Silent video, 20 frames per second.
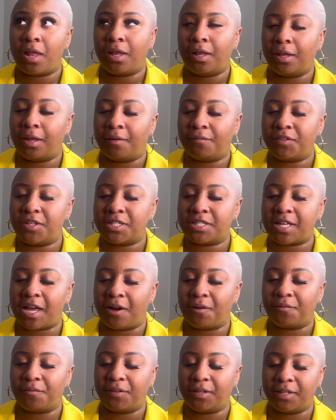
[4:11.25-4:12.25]
Love this
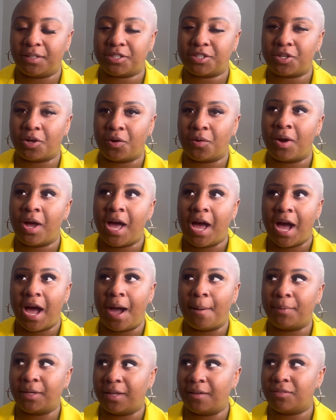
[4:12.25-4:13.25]
outfit. So
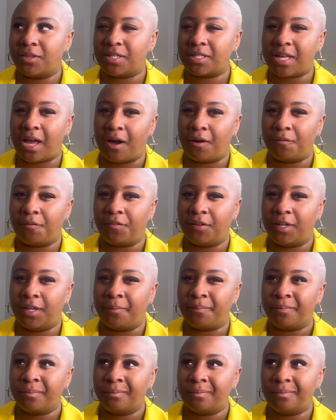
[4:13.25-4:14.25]
I'm gonna give this
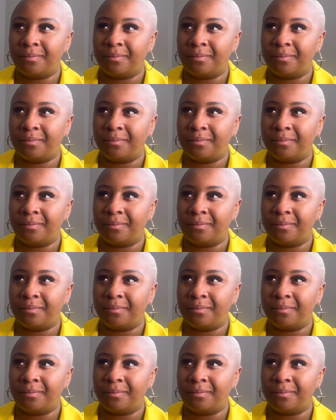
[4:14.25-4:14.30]
outfit,